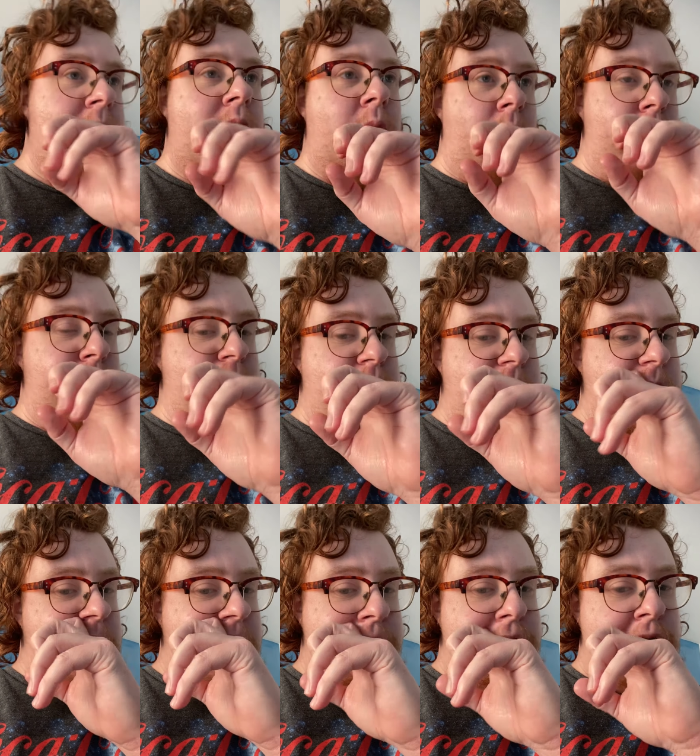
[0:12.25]
I was going
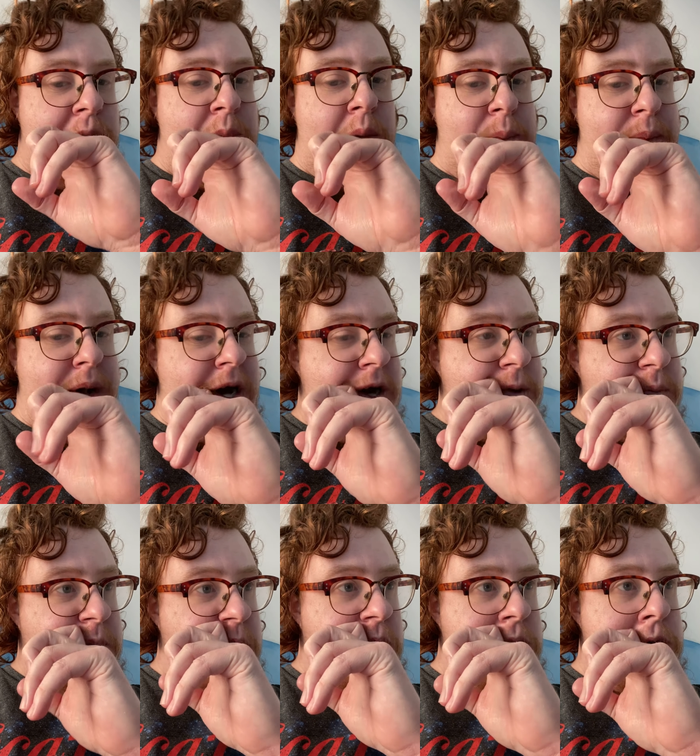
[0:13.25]
to have some at back
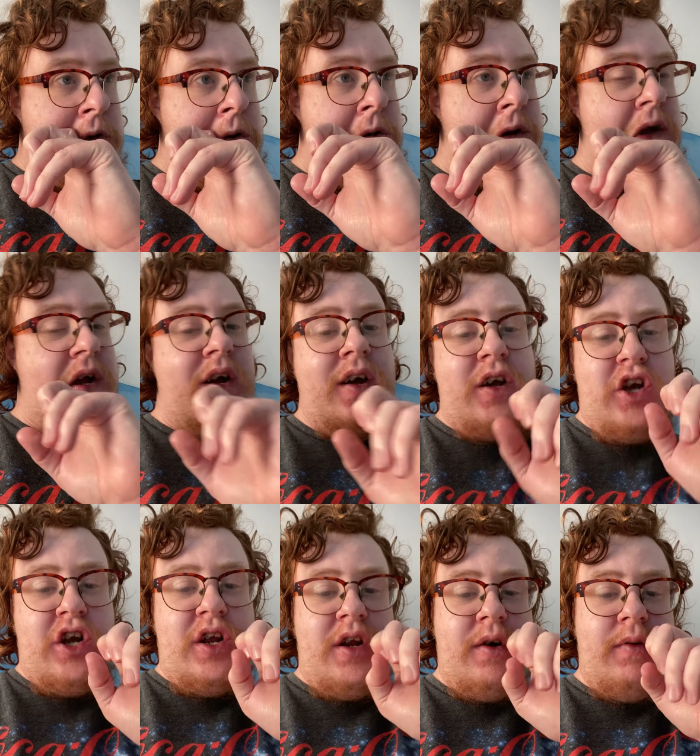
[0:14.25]
but
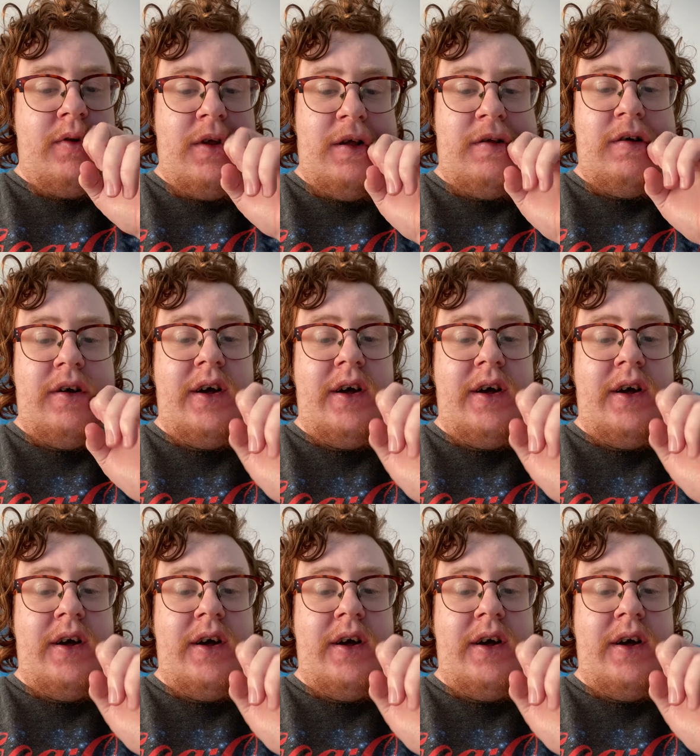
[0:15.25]
as you notice I